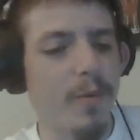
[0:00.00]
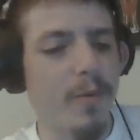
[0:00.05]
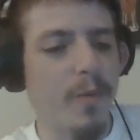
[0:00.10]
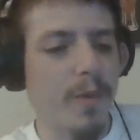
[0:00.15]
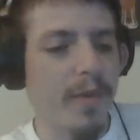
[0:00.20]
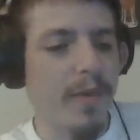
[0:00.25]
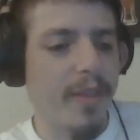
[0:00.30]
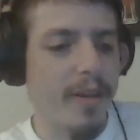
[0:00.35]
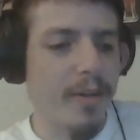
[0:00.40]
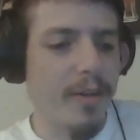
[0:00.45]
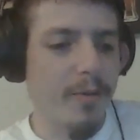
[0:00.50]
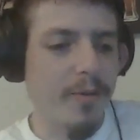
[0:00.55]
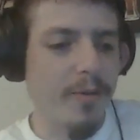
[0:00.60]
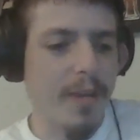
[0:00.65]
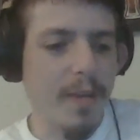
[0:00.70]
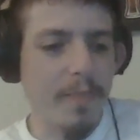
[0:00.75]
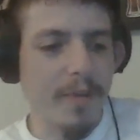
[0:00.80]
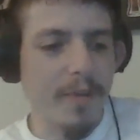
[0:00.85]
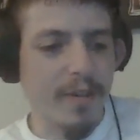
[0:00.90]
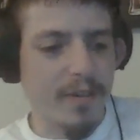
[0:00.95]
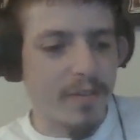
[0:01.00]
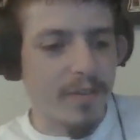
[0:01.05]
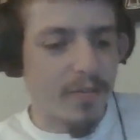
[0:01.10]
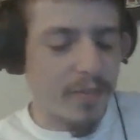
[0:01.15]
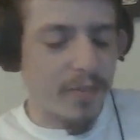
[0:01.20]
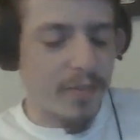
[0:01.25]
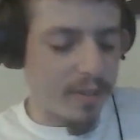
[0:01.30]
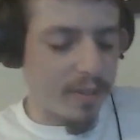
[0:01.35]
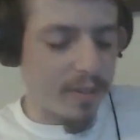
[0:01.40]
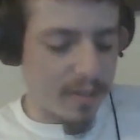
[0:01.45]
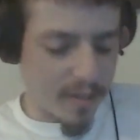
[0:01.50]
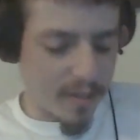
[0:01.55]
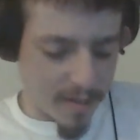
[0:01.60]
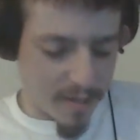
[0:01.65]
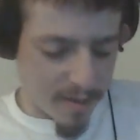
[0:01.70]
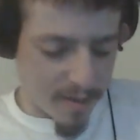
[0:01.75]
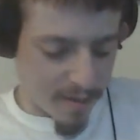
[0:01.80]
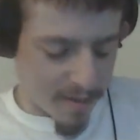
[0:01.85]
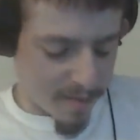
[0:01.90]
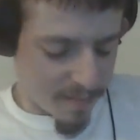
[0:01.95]
Where they do tapings
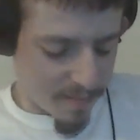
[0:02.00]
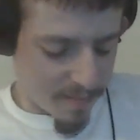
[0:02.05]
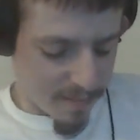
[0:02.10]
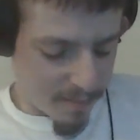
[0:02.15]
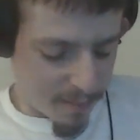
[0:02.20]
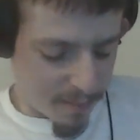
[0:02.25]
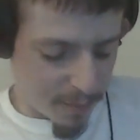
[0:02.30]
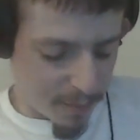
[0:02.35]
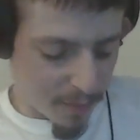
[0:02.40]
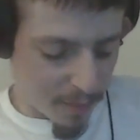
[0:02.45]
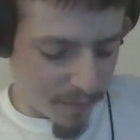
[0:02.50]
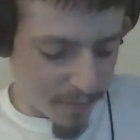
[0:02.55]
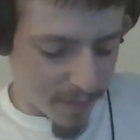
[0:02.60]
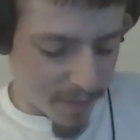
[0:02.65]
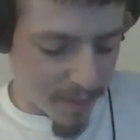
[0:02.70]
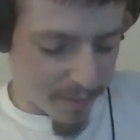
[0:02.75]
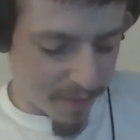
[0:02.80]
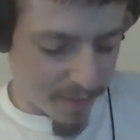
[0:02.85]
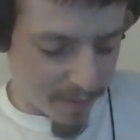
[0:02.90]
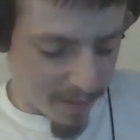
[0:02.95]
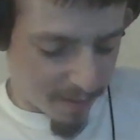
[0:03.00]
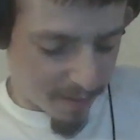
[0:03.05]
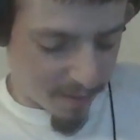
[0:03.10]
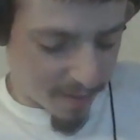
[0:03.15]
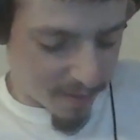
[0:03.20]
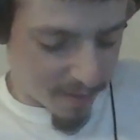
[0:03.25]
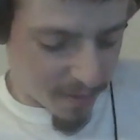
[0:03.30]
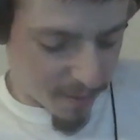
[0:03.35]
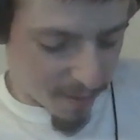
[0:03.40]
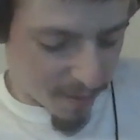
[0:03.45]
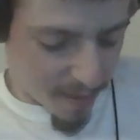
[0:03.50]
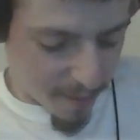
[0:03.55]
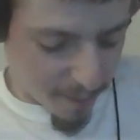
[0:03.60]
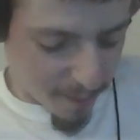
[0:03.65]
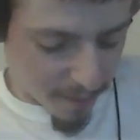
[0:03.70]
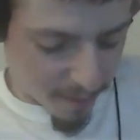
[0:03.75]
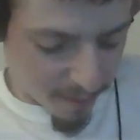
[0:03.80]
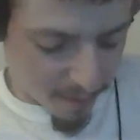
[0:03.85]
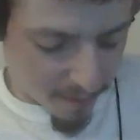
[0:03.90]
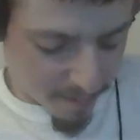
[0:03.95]
for 205, I think they
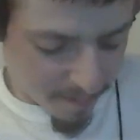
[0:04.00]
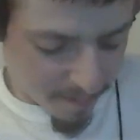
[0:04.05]
scrapped it.